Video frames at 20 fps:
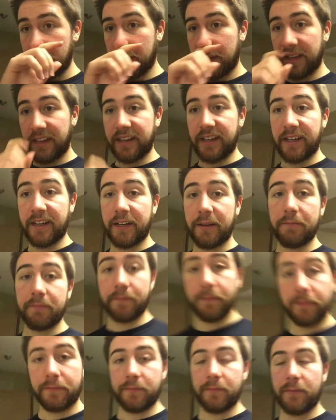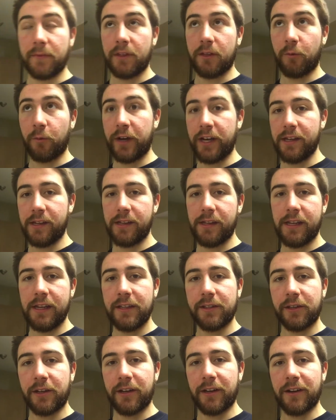The way that
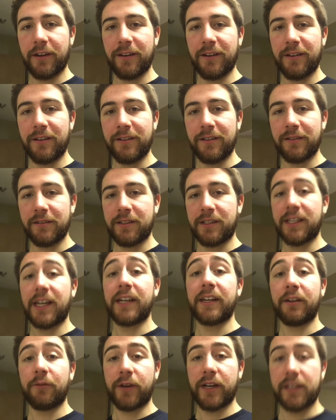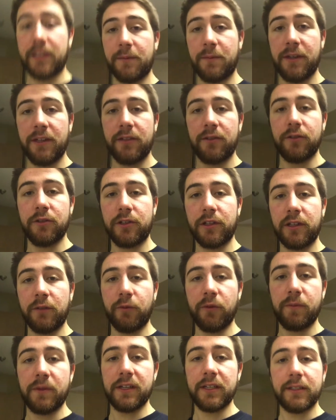these are set in recipes usually
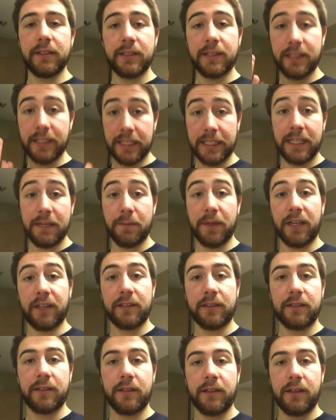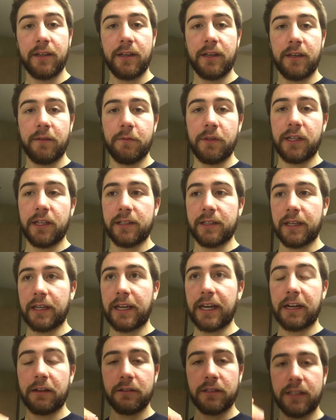would be 60 minutes, because it
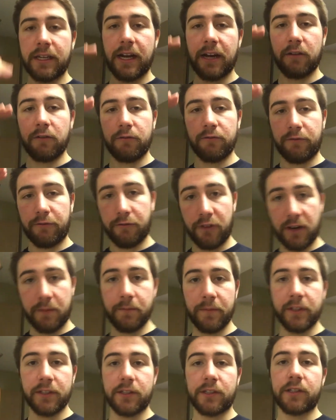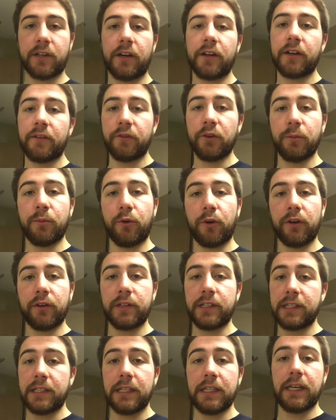counts down from the start of your boil
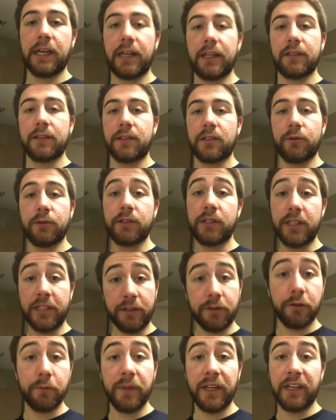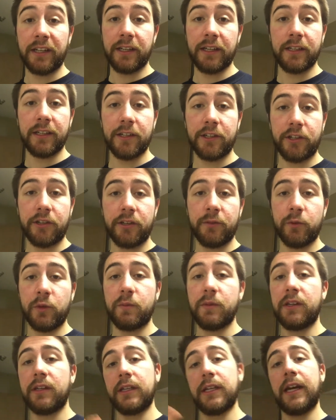to the end. So a 0-minute addition would
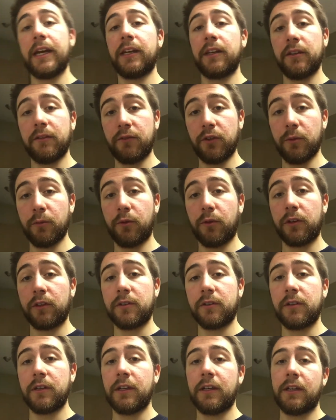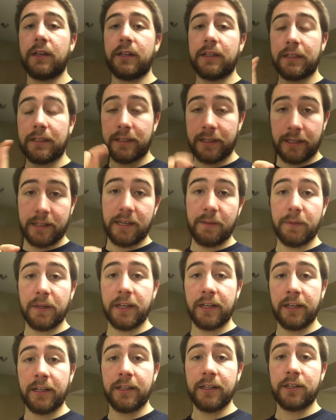be the end of your boil.
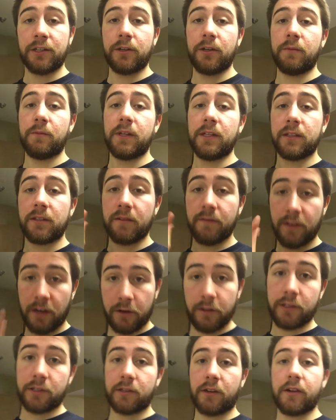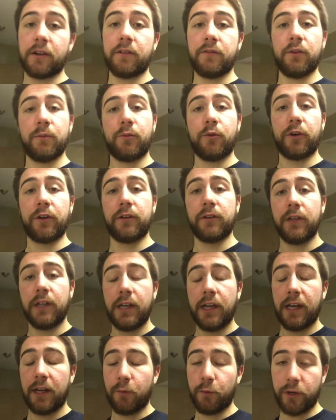60-minute addition means the very start of your boil.
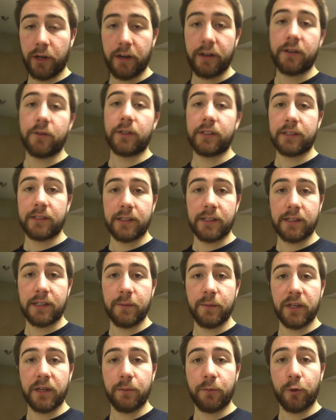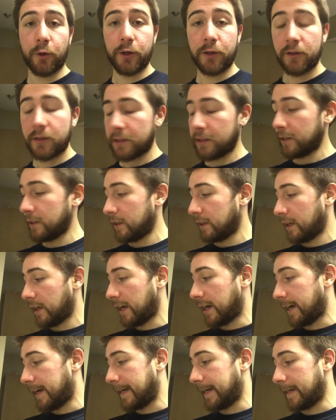And we are doing a 60-minute boil,
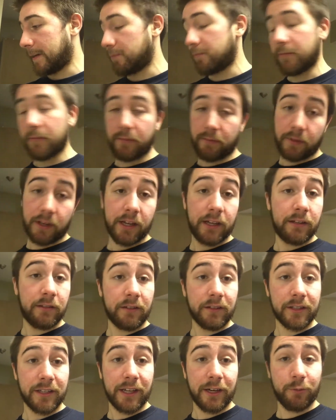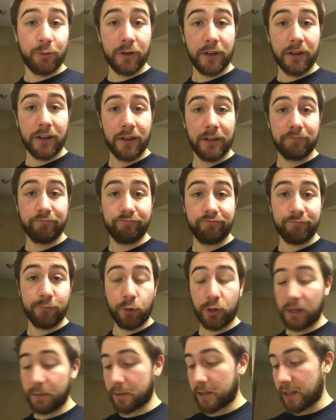and it looks like we're
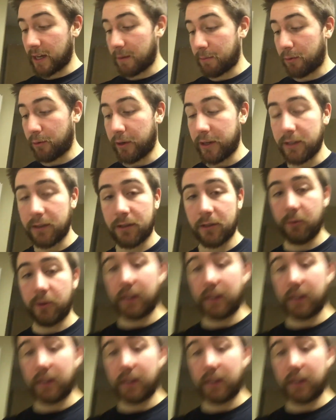up to that point, so we're